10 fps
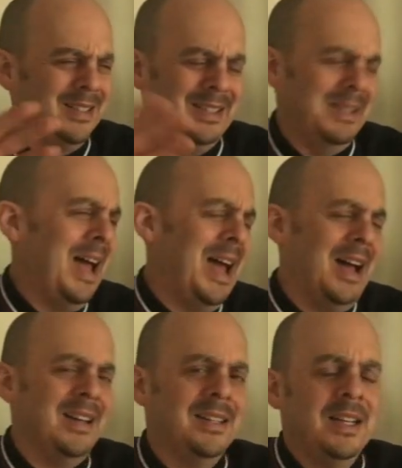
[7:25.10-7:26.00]

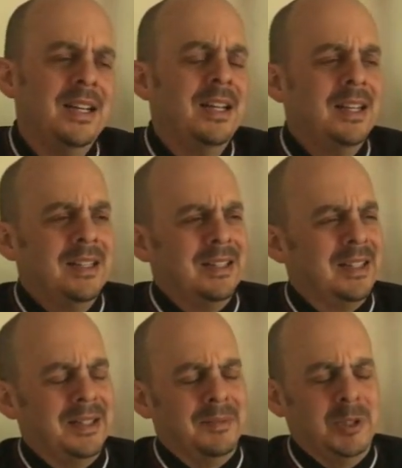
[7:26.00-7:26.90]
Nah.
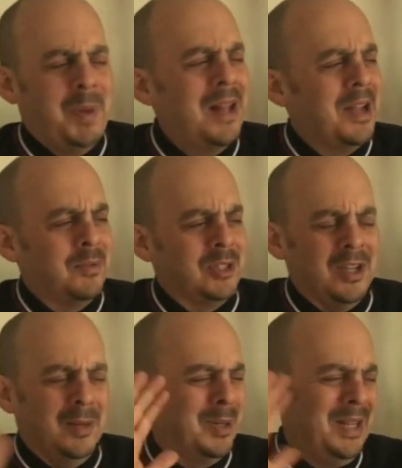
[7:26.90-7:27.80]
Spotlight was
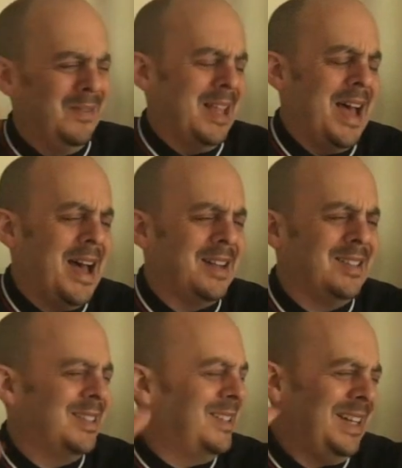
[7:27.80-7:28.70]
good, but even that,
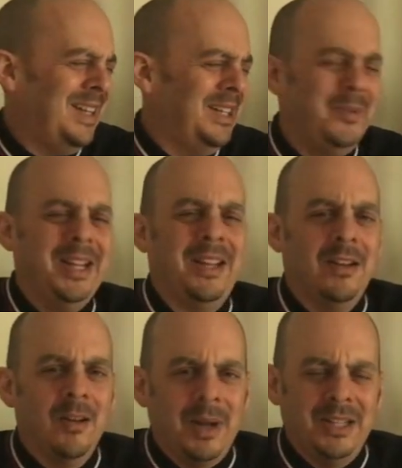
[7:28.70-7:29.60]
it's I don't want to
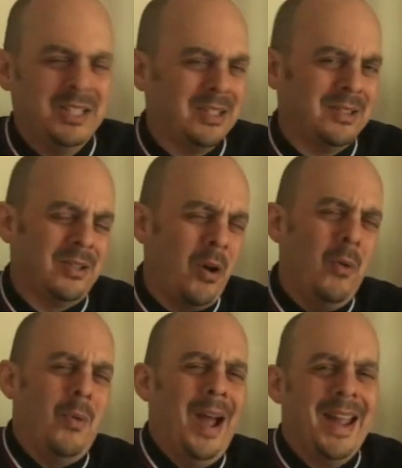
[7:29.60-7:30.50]
hear about it. Just go
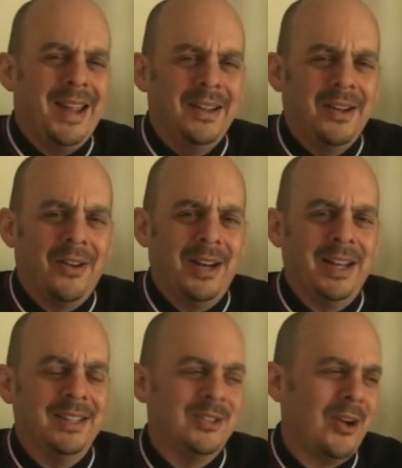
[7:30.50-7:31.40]
away
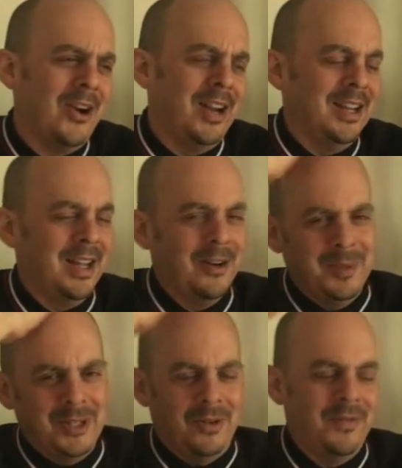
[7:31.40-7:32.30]
already. Sorry, I don't
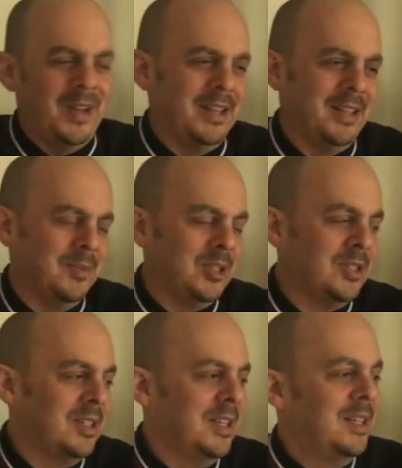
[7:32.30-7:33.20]
mean to offend.
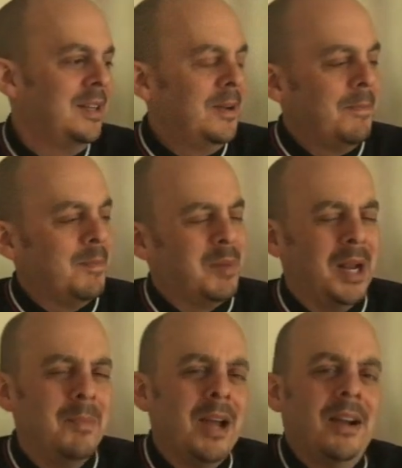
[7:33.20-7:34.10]
But
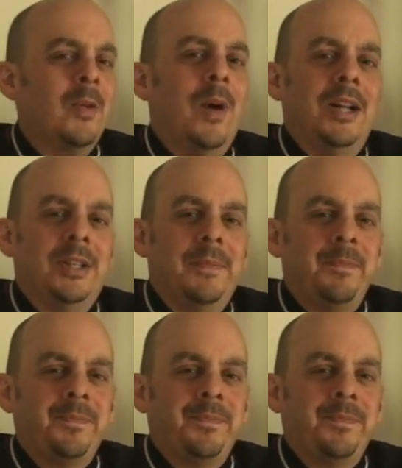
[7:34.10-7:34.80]
I'm not going to watch it.